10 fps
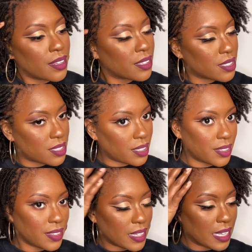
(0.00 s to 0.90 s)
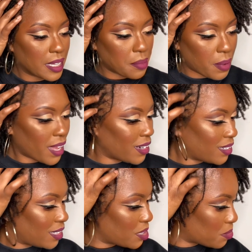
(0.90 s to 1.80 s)
So
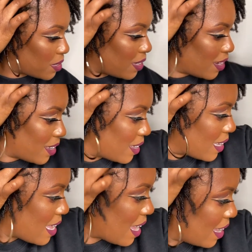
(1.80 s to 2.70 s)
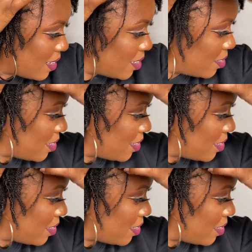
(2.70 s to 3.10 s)
combining this one kind of